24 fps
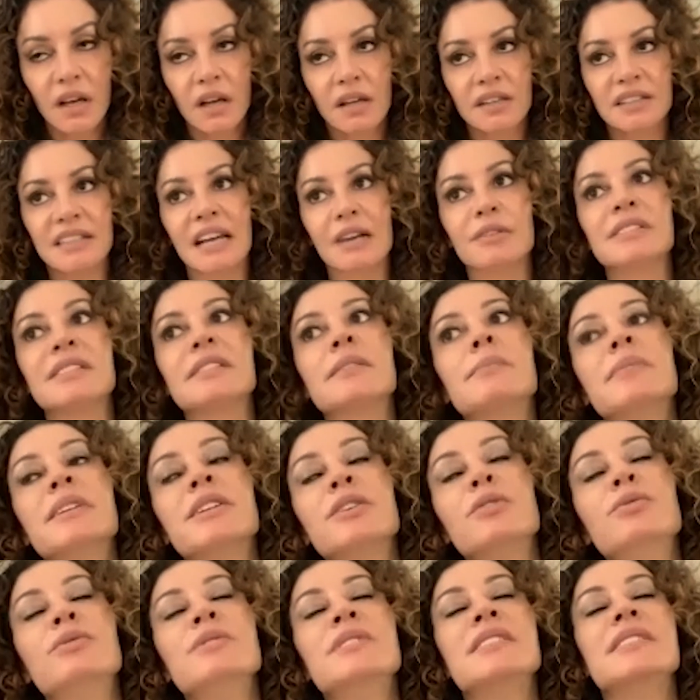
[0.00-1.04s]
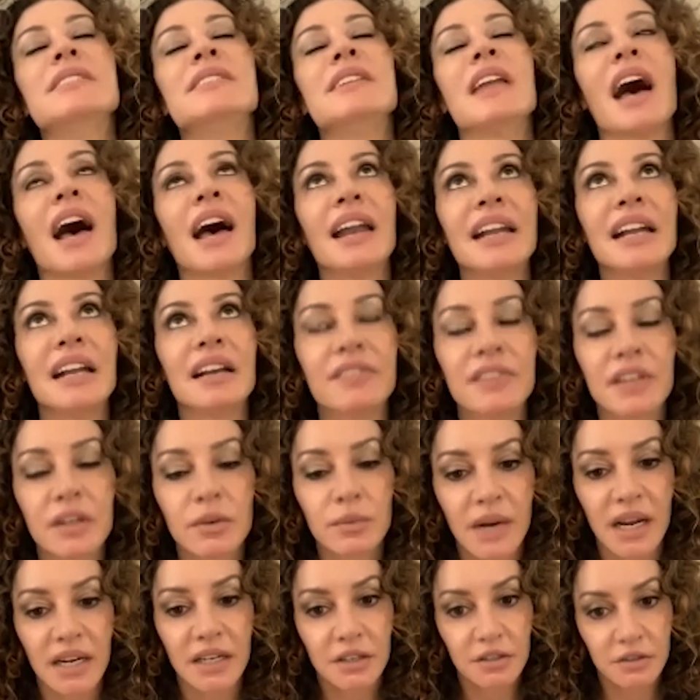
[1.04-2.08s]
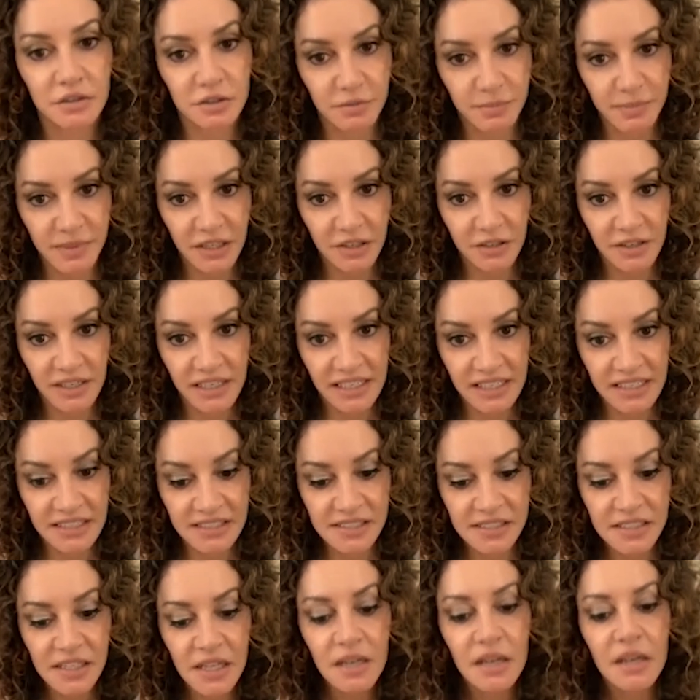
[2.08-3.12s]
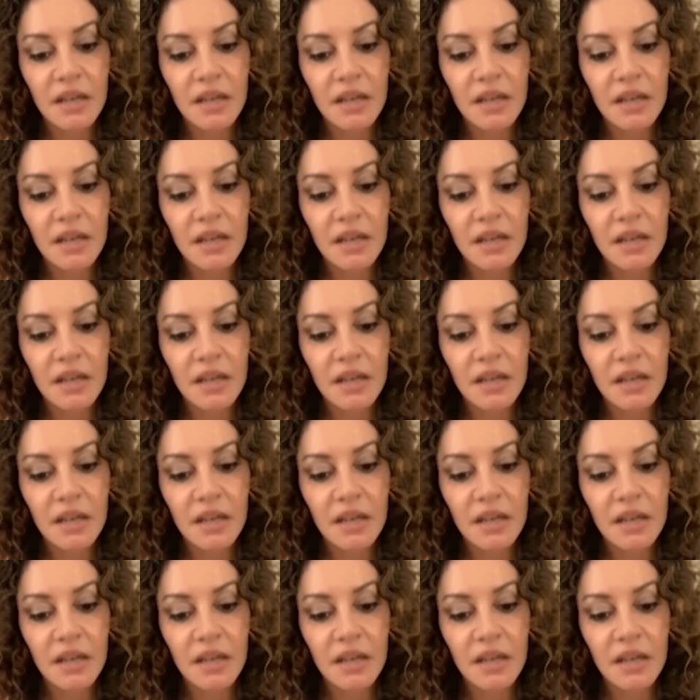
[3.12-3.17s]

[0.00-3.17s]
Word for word: Now, in somebody who's not having regular periods,